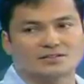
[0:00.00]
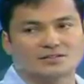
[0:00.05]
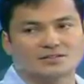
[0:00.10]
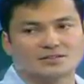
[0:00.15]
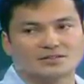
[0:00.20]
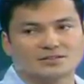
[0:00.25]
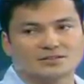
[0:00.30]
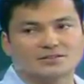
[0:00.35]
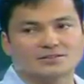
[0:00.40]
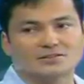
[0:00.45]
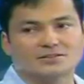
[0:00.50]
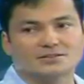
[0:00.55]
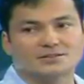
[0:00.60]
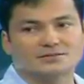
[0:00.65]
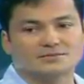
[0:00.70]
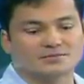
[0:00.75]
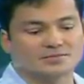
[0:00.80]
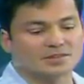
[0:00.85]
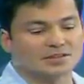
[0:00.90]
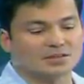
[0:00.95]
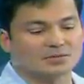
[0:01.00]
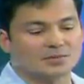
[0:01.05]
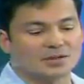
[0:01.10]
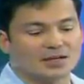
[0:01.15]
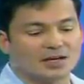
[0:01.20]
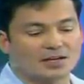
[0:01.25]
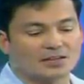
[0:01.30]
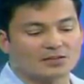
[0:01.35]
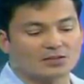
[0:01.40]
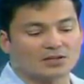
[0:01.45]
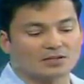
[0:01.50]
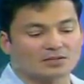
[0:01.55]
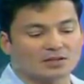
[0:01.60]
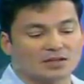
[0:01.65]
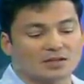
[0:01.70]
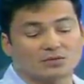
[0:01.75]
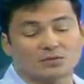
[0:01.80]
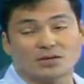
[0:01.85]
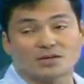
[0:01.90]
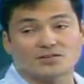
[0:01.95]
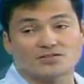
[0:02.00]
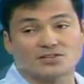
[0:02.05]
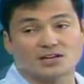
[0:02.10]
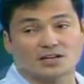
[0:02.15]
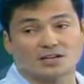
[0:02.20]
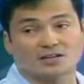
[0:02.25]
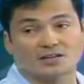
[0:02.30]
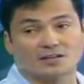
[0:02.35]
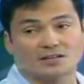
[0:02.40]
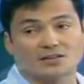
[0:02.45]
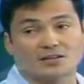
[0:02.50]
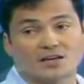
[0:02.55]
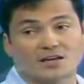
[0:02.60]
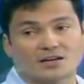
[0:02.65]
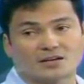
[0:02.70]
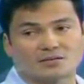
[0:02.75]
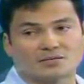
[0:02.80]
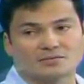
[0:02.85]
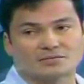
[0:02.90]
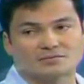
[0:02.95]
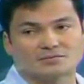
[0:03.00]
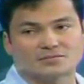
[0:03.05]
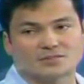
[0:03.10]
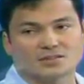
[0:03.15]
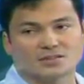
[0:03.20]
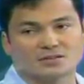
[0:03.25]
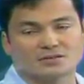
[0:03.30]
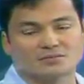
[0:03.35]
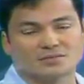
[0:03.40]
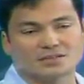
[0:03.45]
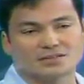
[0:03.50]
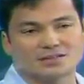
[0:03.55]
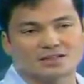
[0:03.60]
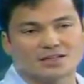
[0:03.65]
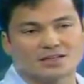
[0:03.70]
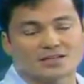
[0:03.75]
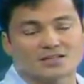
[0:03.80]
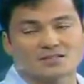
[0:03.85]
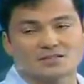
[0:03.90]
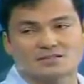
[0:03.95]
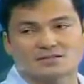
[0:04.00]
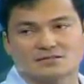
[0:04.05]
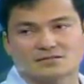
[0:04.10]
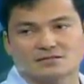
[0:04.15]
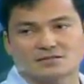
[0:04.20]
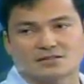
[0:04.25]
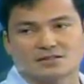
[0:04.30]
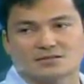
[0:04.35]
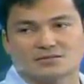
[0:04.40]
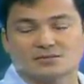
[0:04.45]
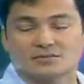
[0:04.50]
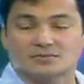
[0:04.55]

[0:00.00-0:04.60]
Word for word: Mm -hmm, mm -hmm. You know, but I thought uh, we had settled it then. You know, but I guess was it know.